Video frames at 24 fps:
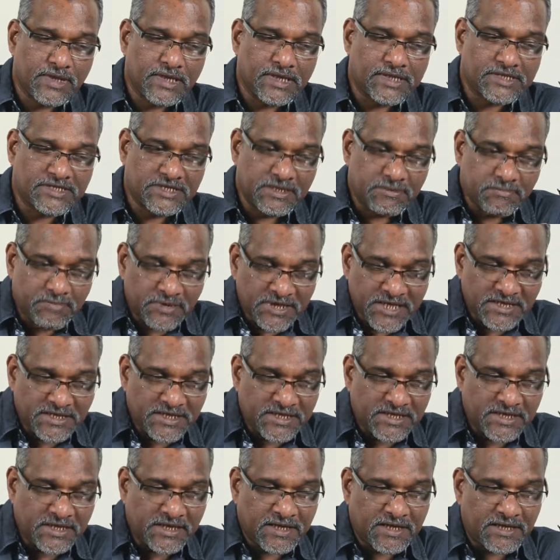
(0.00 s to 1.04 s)

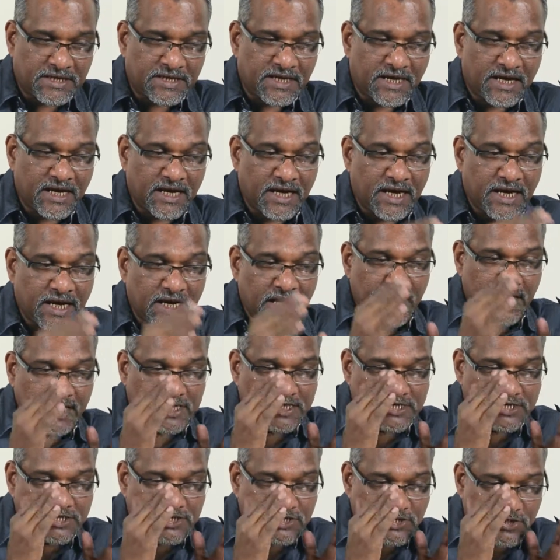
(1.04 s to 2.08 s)
separated her,
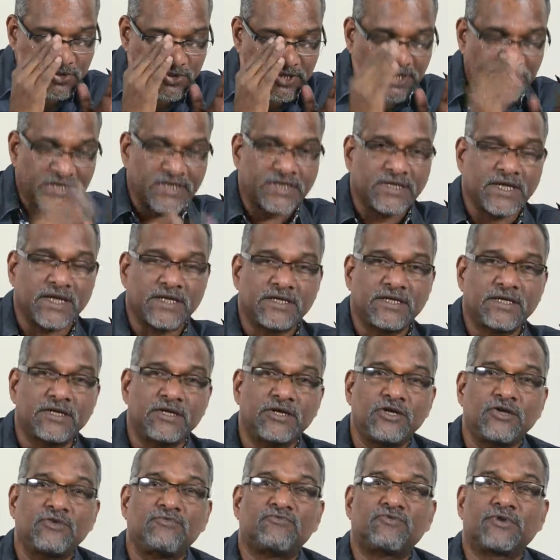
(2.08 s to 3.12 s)
isolated that
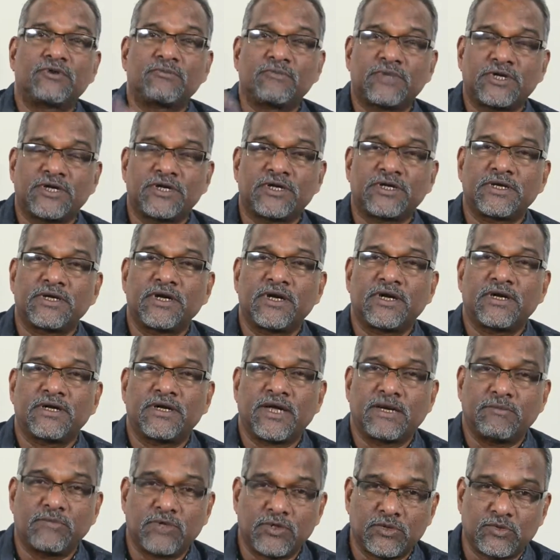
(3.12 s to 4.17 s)
girl from her
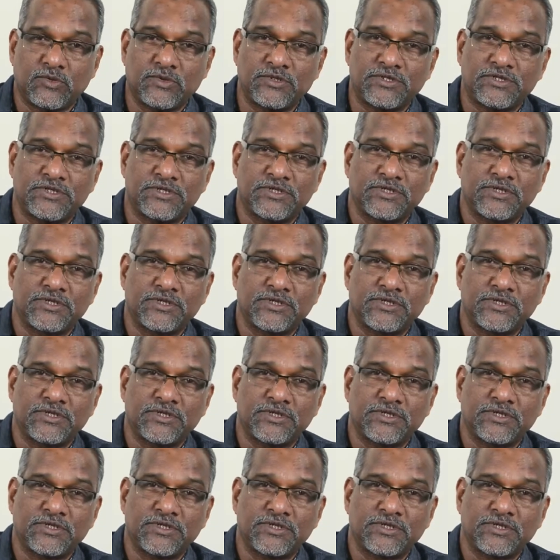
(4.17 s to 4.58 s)
neighborhood